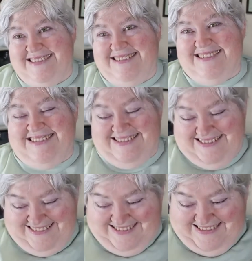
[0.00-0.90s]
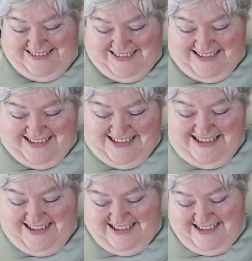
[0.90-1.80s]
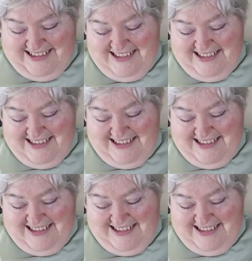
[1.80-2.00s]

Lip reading: [no speech]